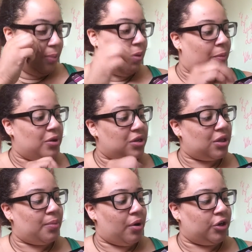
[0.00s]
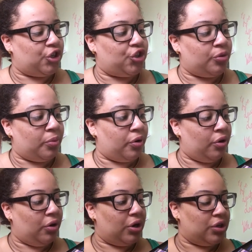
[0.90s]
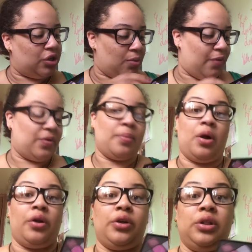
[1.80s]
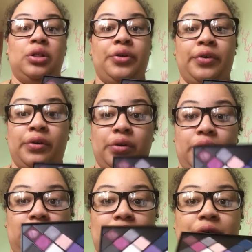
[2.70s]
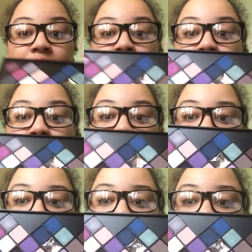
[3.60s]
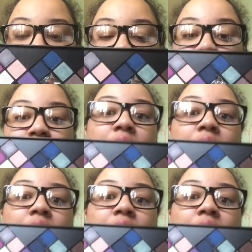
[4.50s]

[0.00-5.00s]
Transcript: but most of them are shimmer and some of them are glitter glitter colors but